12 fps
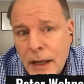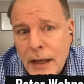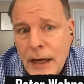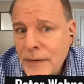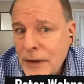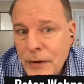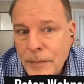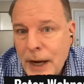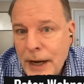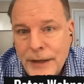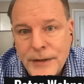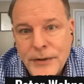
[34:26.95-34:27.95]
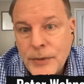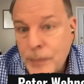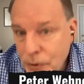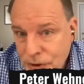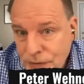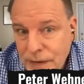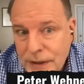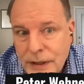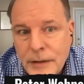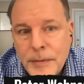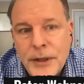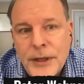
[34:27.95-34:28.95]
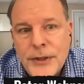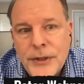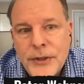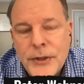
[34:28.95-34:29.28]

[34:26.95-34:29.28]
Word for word: even though Biden supports funding the police and